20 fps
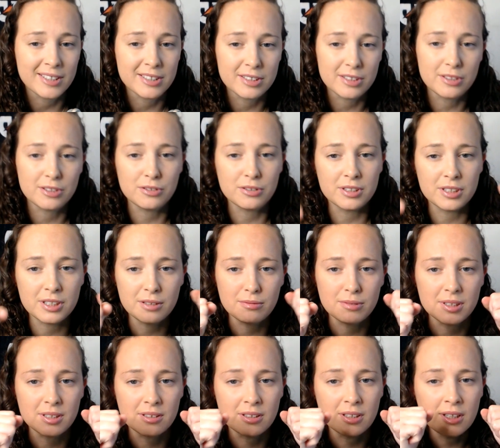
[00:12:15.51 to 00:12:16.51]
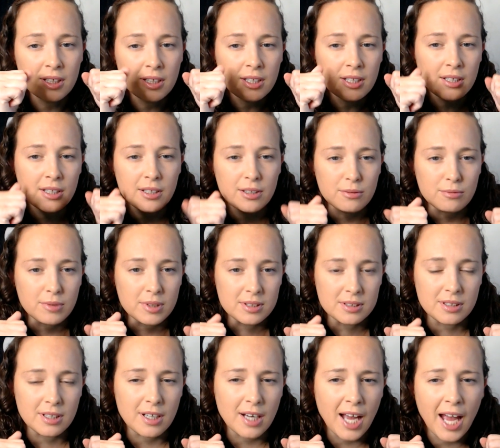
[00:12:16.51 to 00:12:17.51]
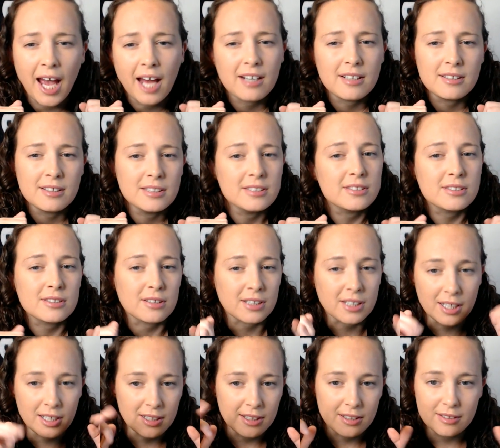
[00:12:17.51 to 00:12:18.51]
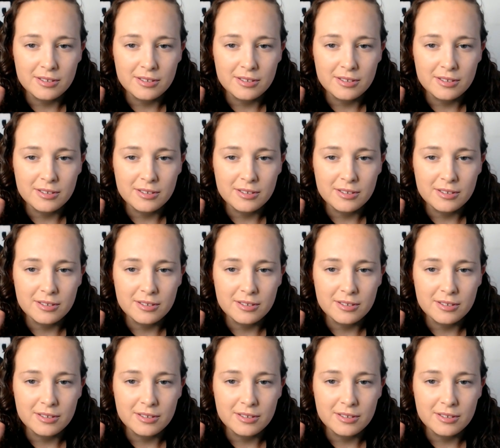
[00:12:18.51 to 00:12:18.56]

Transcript: and you see when analysts are kind of,